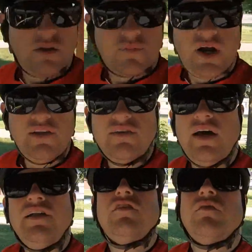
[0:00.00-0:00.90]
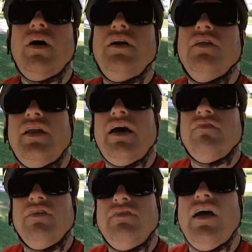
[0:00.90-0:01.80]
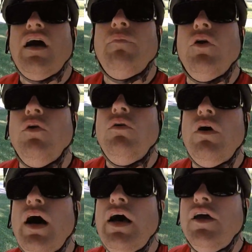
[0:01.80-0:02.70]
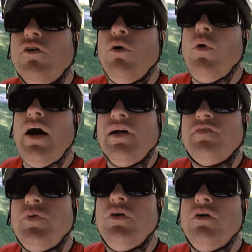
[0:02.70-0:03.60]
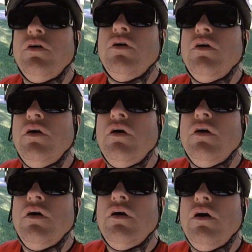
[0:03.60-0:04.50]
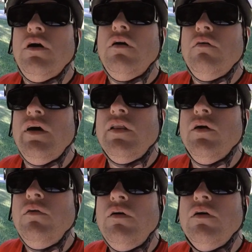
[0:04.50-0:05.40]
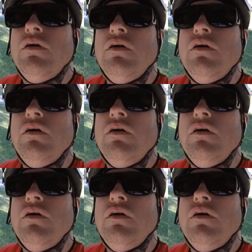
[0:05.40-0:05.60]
On the bright side, it's a reminder that I have to stop and, oh, hi, you're a wasp. Oh, hello.